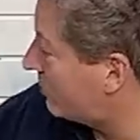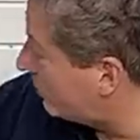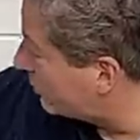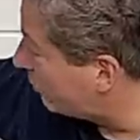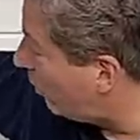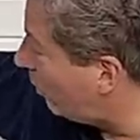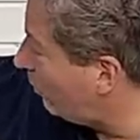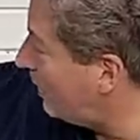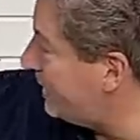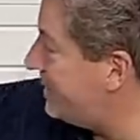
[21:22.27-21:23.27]
It's all the
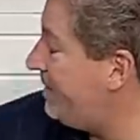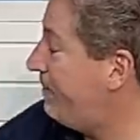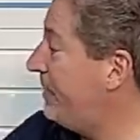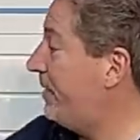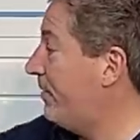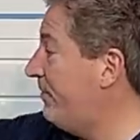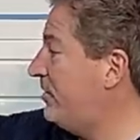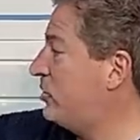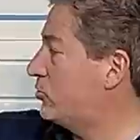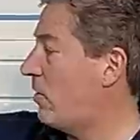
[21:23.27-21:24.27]
way deep in there. Even a
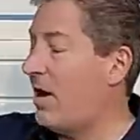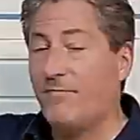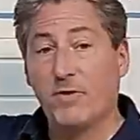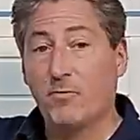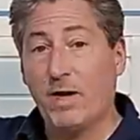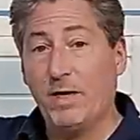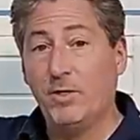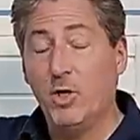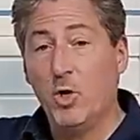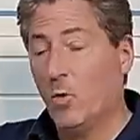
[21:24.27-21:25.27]
driving rain
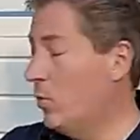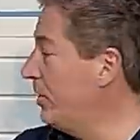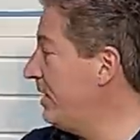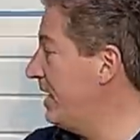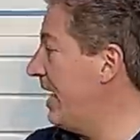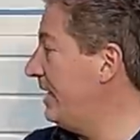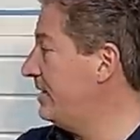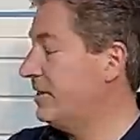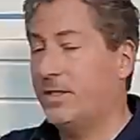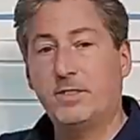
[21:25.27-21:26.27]
wouldn't get
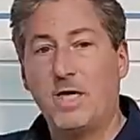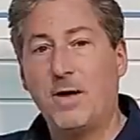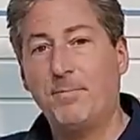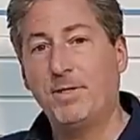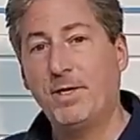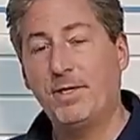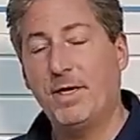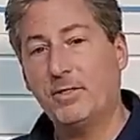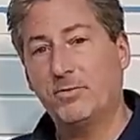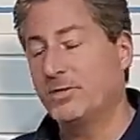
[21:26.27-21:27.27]
to the top of the
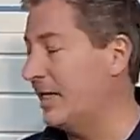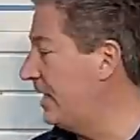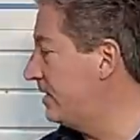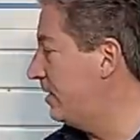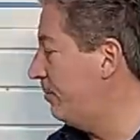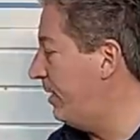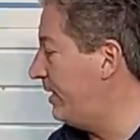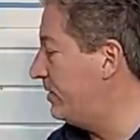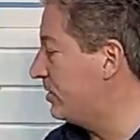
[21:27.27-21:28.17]
connector to get to the pins.